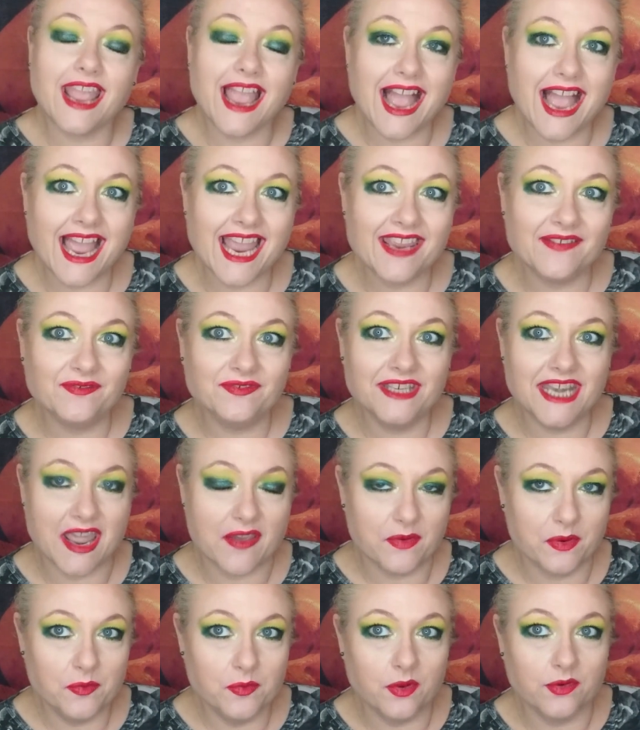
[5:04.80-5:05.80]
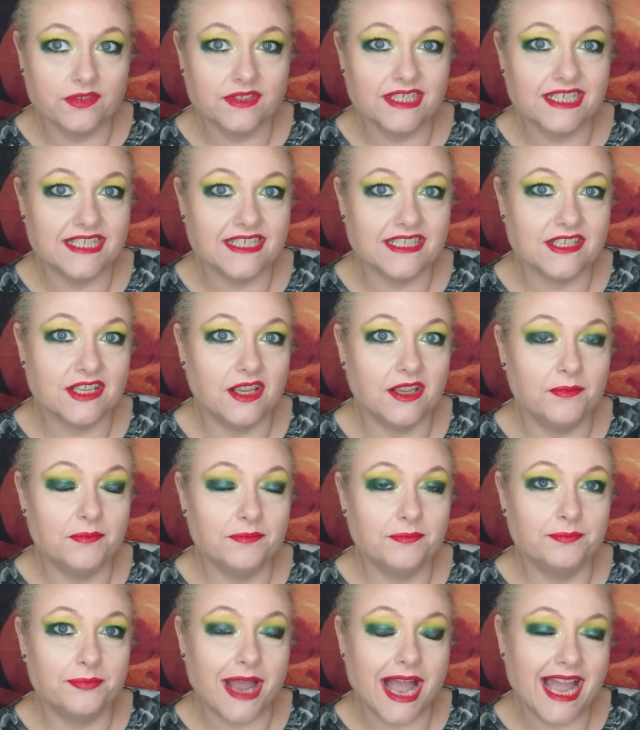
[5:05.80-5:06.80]
I've never wanted to
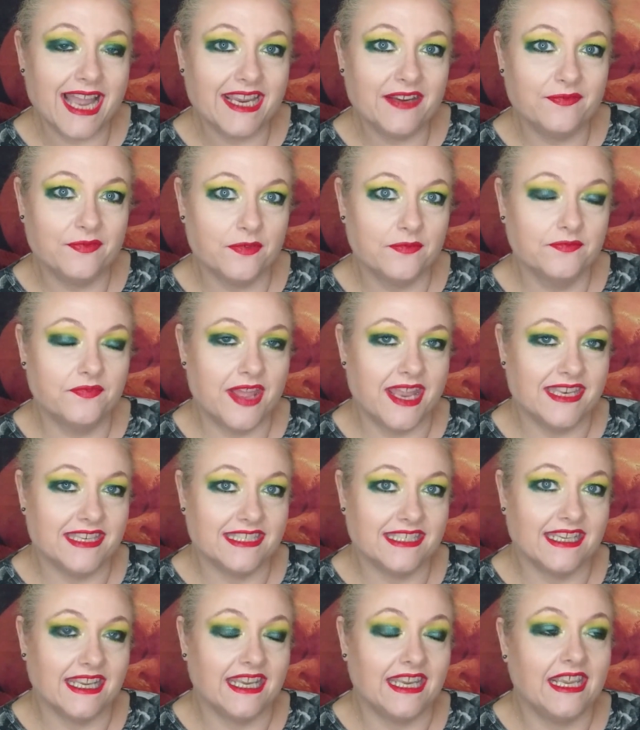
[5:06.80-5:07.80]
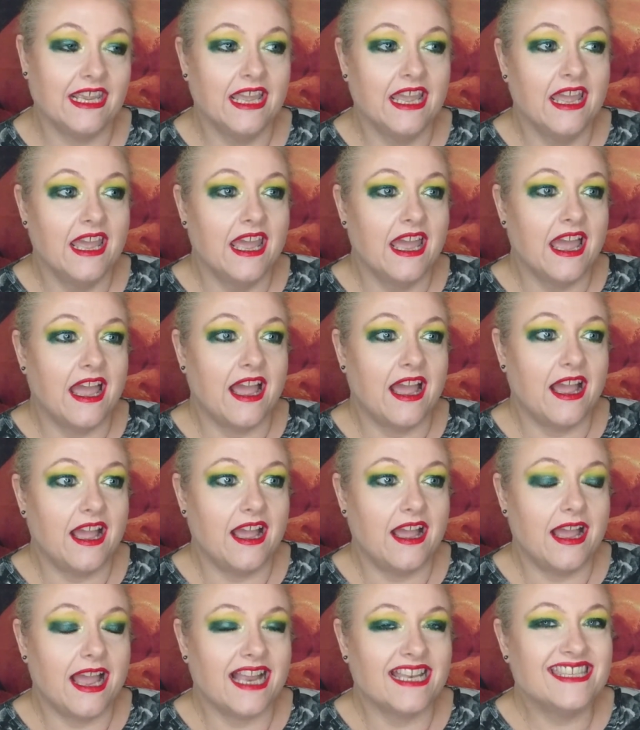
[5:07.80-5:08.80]
buy from Fenty.
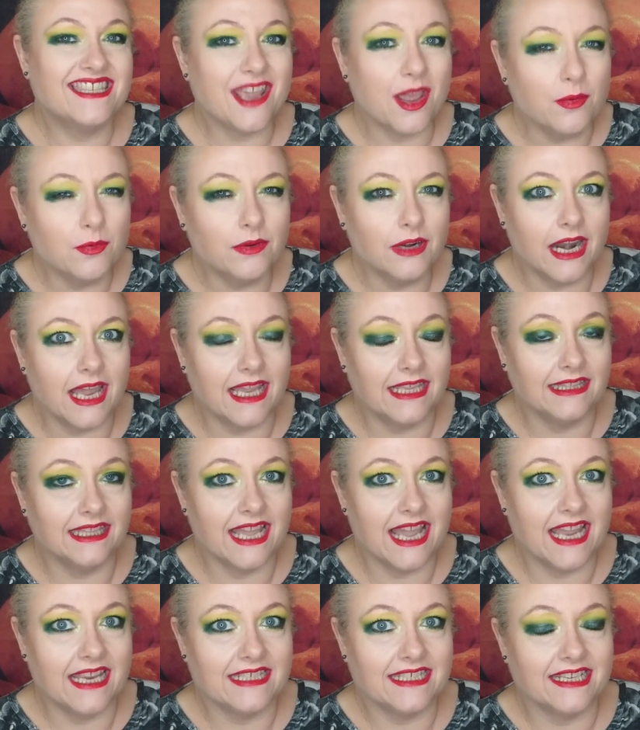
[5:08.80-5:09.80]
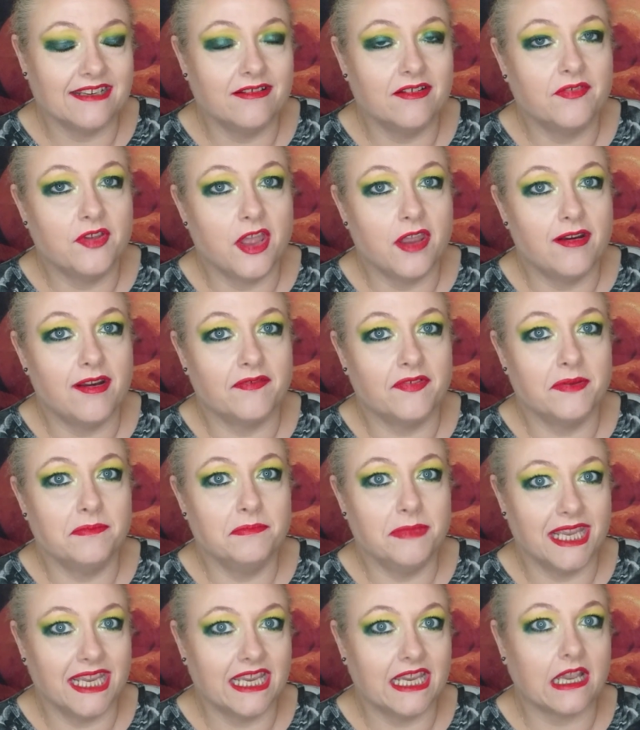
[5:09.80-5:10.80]
I don't like the idea of her
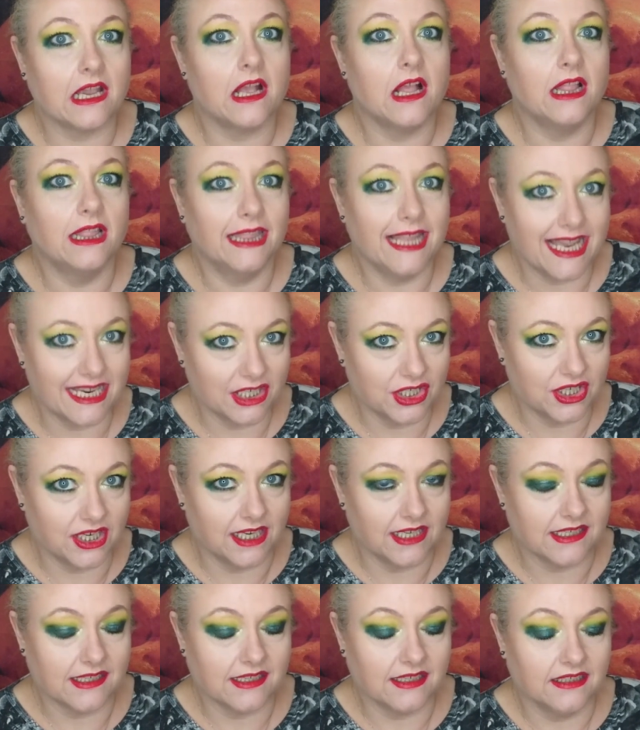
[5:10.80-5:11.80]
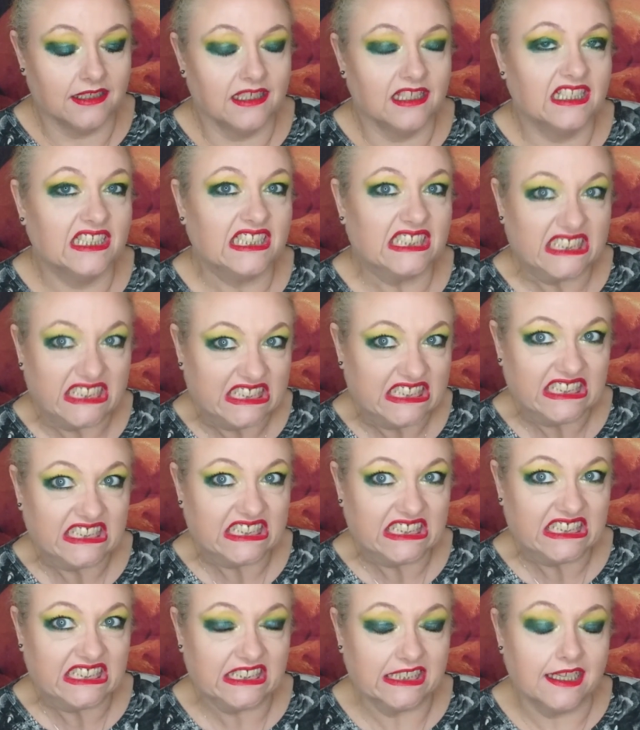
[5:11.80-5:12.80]
having mink lashes.
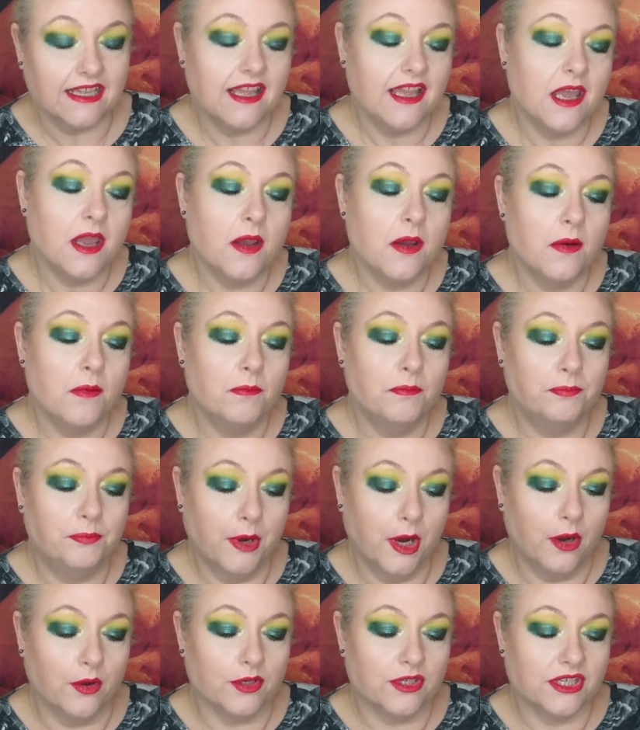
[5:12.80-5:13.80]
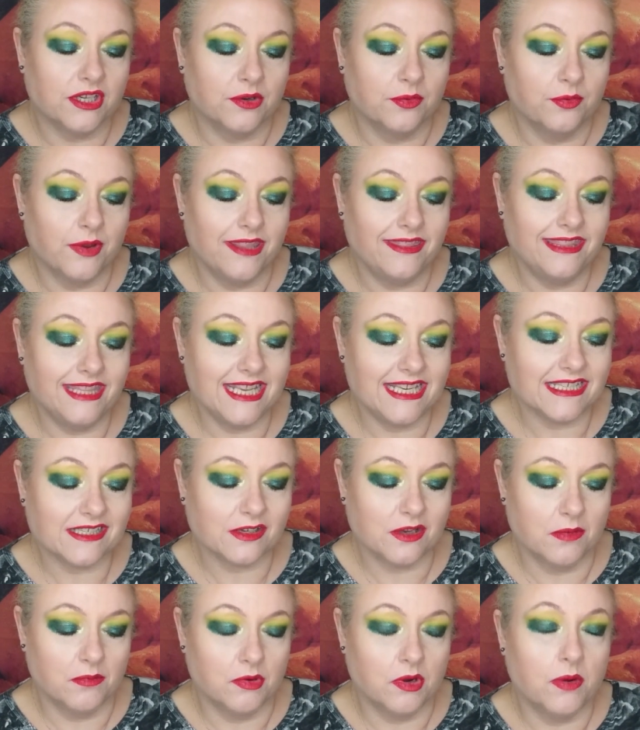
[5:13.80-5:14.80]
Ew. But when this
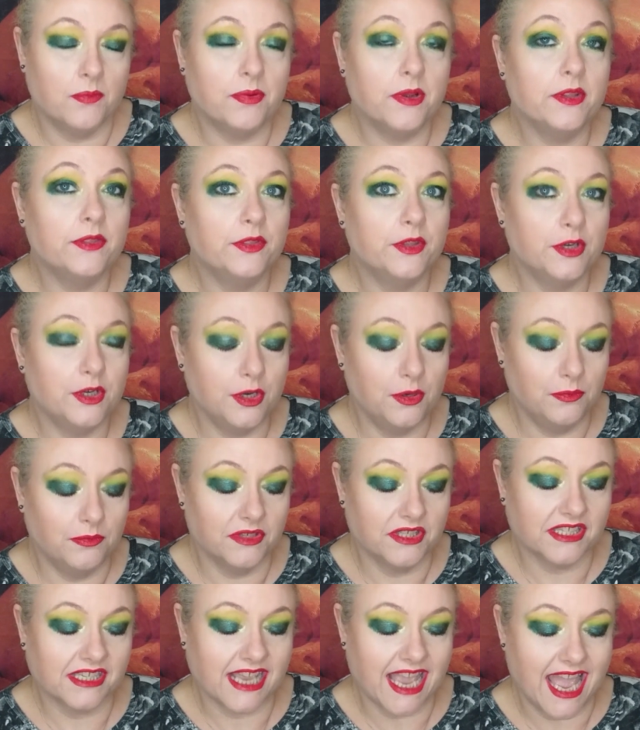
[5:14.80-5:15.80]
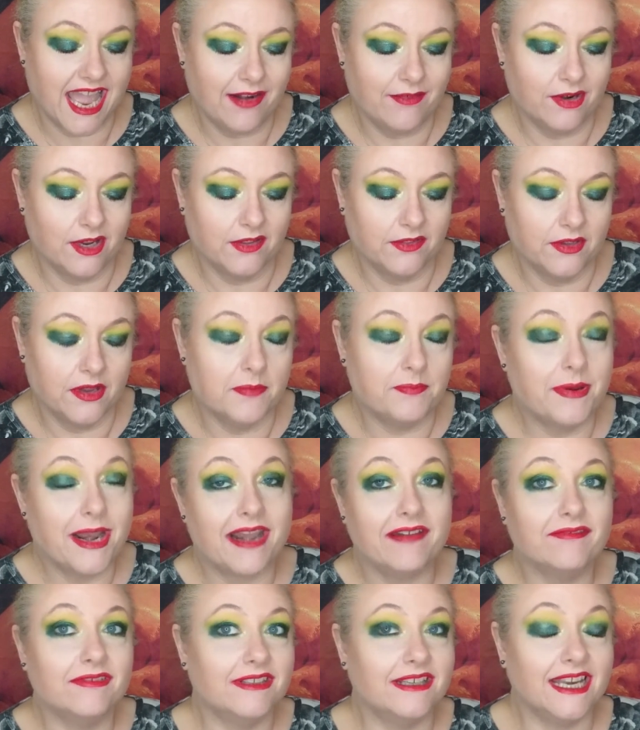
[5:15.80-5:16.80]
come up, the new mascara that
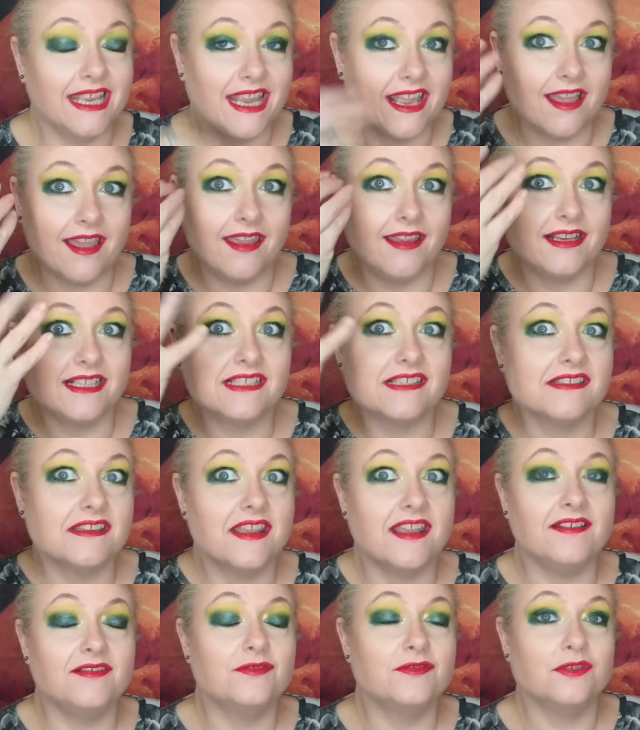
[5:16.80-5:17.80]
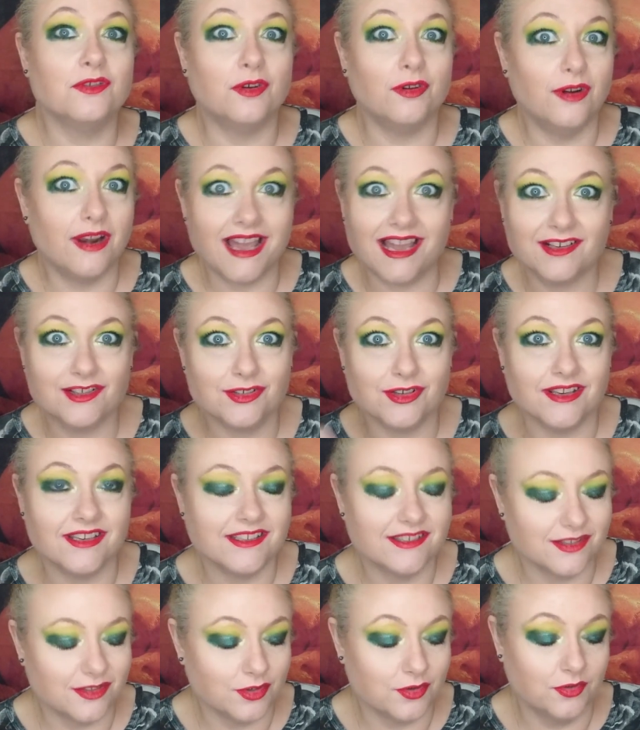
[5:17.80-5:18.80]
apparently extends your
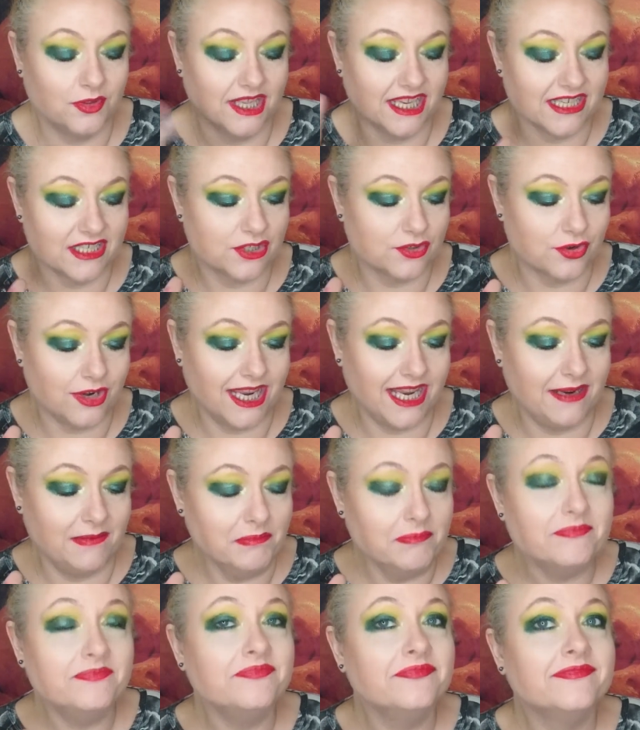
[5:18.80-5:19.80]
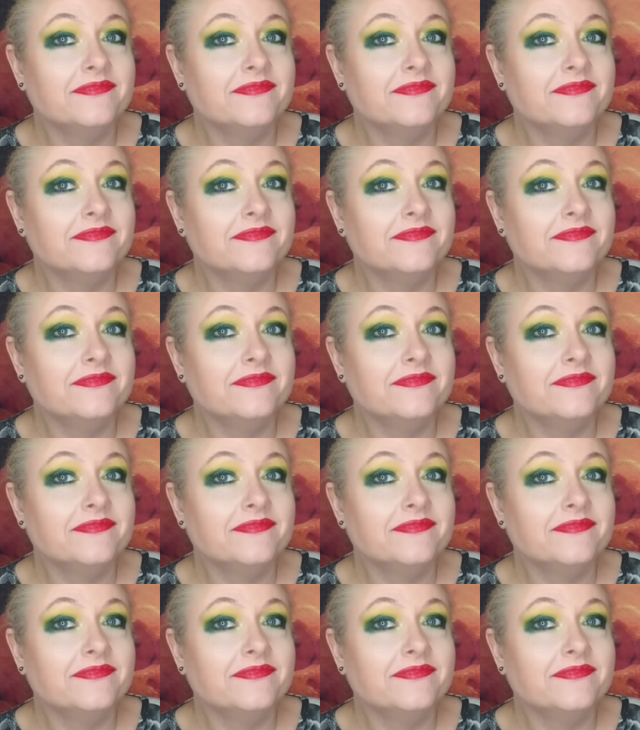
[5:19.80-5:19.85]
lashes to the extreme.